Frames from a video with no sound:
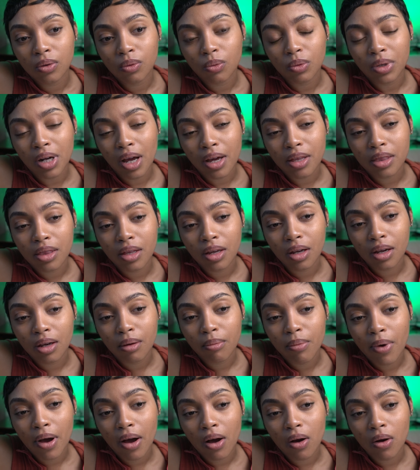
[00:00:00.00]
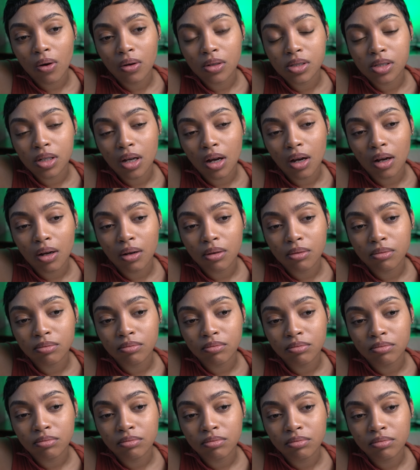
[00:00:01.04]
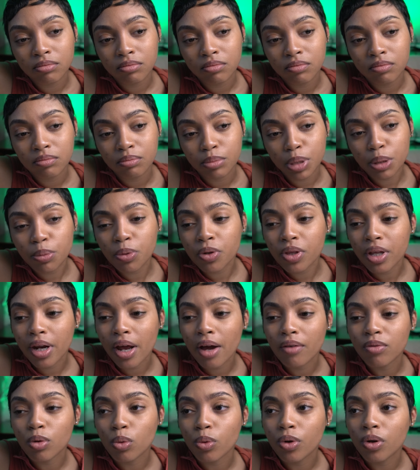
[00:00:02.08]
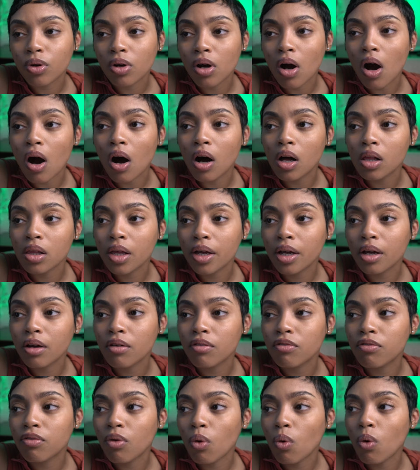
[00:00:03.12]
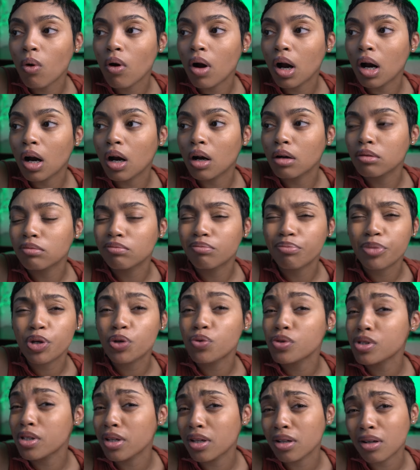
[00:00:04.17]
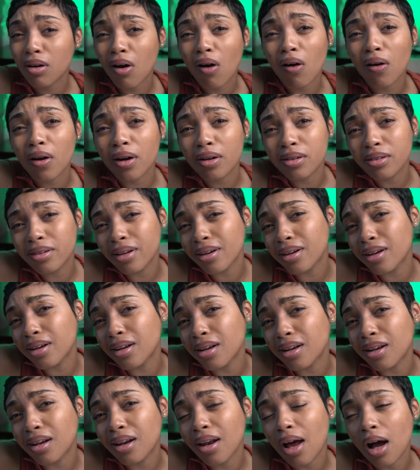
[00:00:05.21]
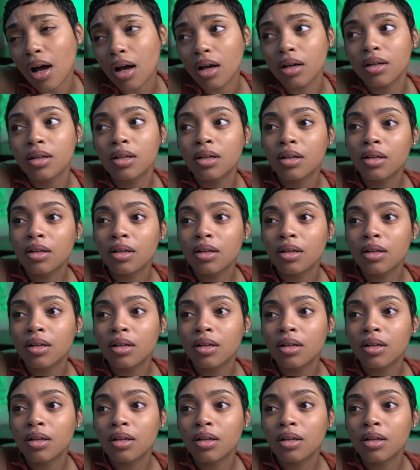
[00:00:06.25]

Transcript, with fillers: When I think about um people that have a real calling for music, art, da da da da da.